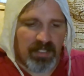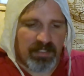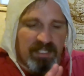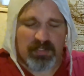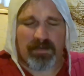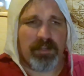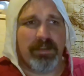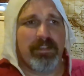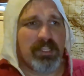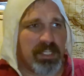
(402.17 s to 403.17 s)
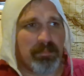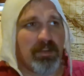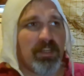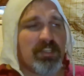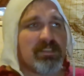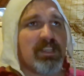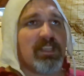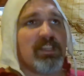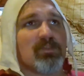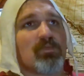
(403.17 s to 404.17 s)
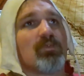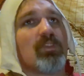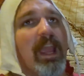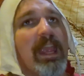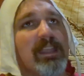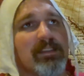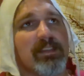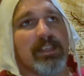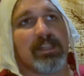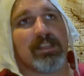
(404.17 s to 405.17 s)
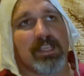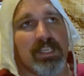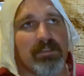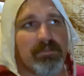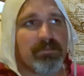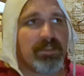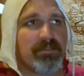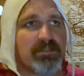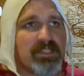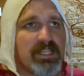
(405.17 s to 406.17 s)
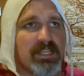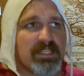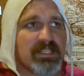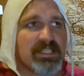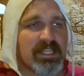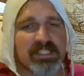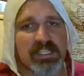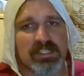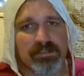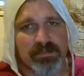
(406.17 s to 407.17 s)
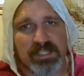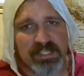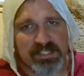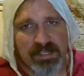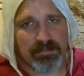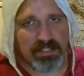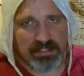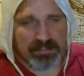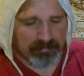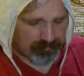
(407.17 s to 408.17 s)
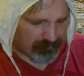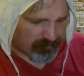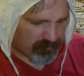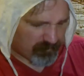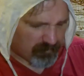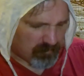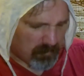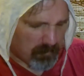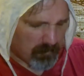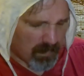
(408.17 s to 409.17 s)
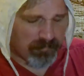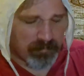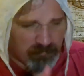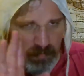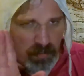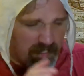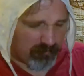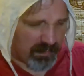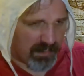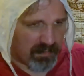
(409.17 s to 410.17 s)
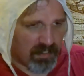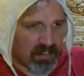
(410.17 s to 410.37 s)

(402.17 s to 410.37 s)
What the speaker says: and these were very, very late period. You see these right in the 1560s, 1570s, from what I read.